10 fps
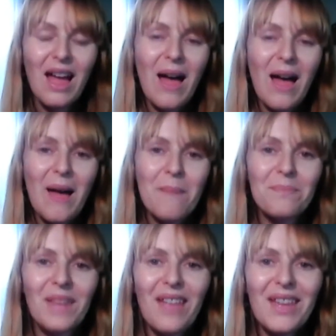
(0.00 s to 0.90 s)

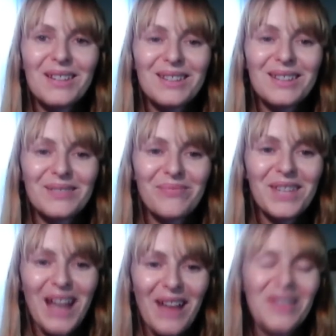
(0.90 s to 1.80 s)
And
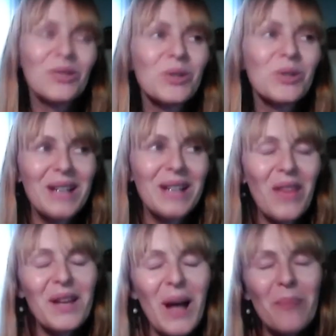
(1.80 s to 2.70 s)
there's also
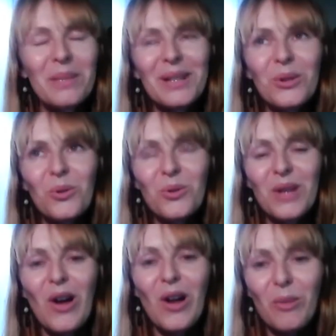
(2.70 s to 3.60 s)
another company called
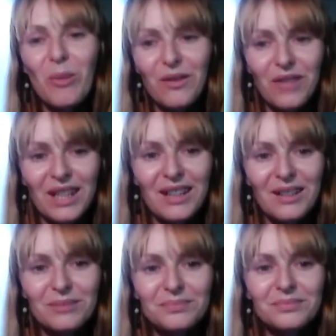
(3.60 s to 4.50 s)
Urban
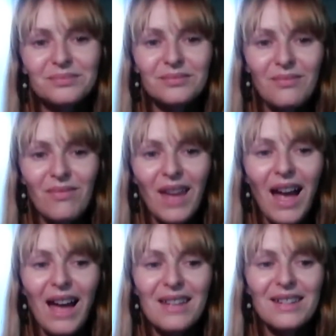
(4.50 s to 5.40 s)
Vegan,
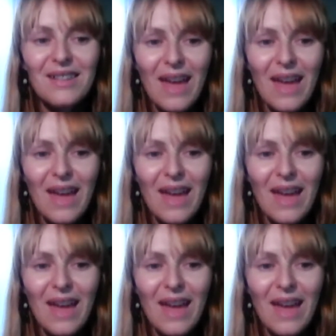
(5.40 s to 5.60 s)
and their